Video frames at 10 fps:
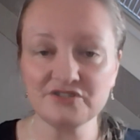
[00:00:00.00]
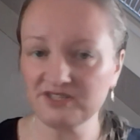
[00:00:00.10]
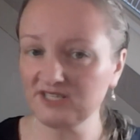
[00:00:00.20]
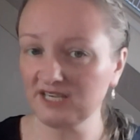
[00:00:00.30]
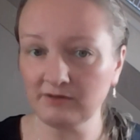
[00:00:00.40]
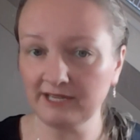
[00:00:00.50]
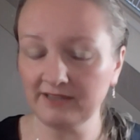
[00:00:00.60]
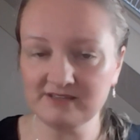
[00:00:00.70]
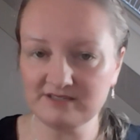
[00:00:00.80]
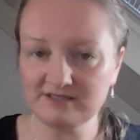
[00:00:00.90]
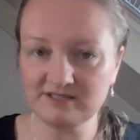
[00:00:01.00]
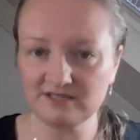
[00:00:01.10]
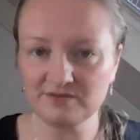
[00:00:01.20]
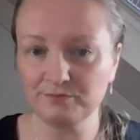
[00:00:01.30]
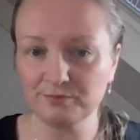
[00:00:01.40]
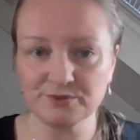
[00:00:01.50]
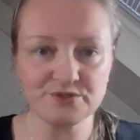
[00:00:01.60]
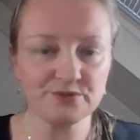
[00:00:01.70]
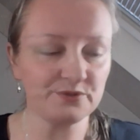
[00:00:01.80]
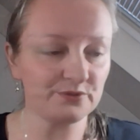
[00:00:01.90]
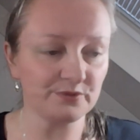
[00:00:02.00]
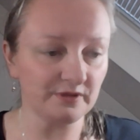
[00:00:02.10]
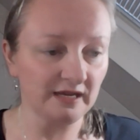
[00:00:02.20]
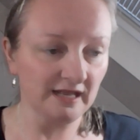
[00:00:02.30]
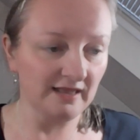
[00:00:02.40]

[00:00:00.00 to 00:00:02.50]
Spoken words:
Just say, okay, this person or